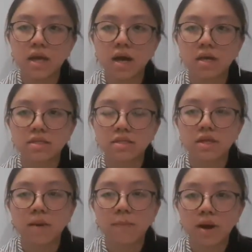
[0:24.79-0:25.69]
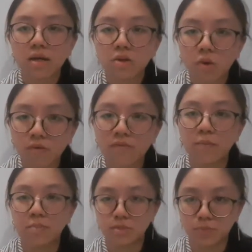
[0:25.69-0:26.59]
as a part of
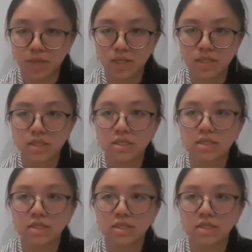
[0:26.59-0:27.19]
speech